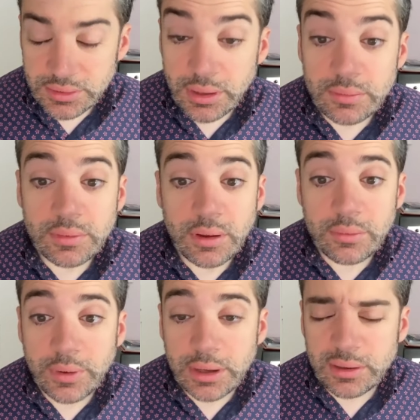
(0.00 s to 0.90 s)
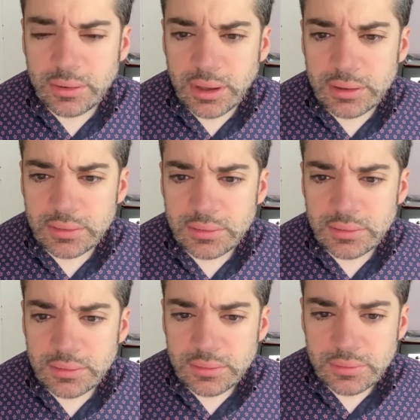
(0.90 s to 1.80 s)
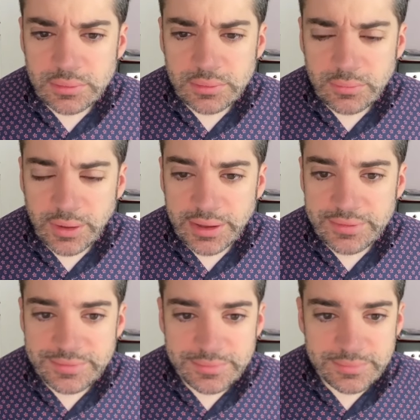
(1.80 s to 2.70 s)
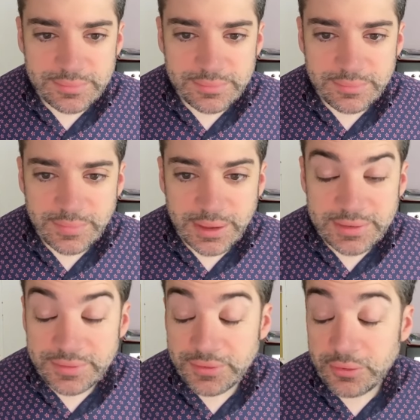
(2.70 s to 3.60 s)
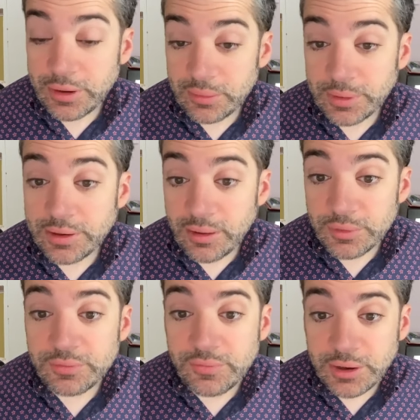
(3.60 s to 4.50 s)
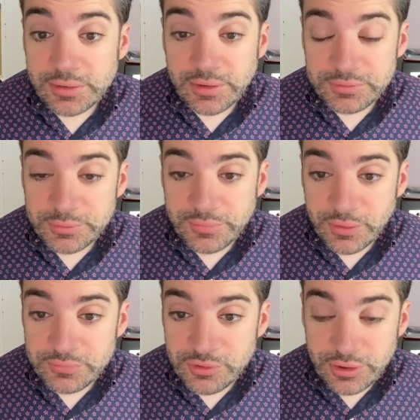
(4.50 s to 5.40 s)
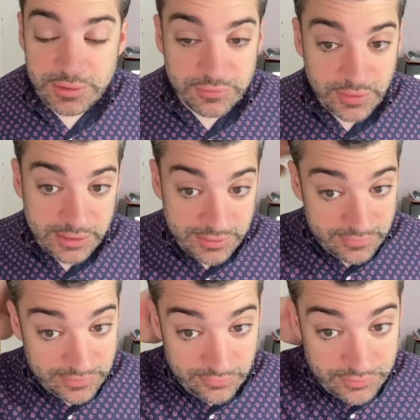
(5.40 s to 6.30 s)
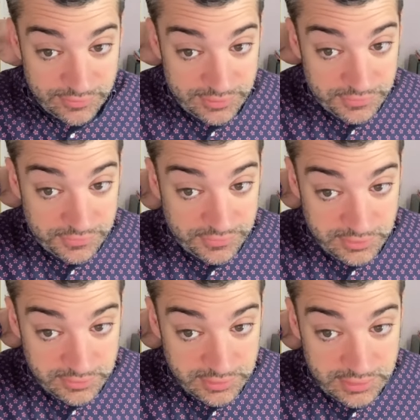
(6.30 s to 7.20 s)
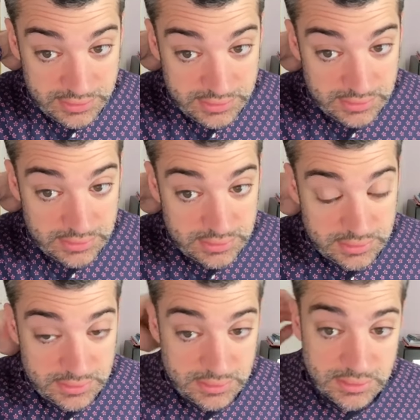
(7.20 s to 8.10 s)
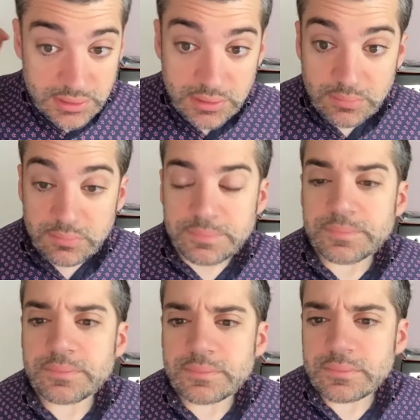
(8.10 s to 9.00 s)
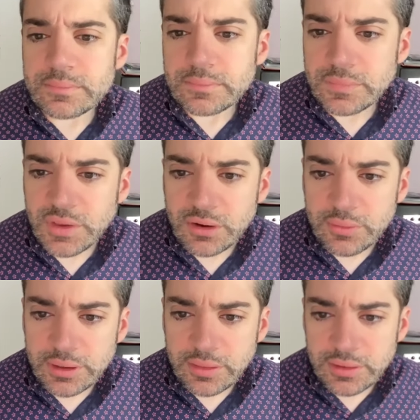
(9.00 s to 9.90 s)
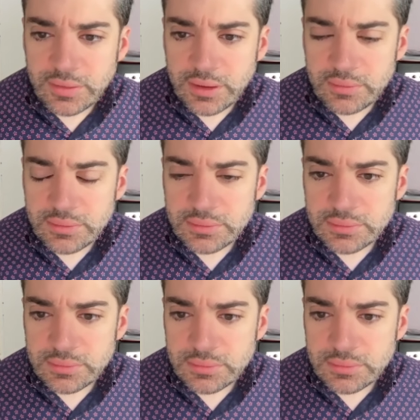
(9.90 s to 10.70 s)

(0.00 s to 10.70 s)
Yeah. Oh, great. Okay. Well, I guess I guess it's incredibly common for fairy tales to involve journeys, so that in itself doesn't necessarily um, narrow anything down.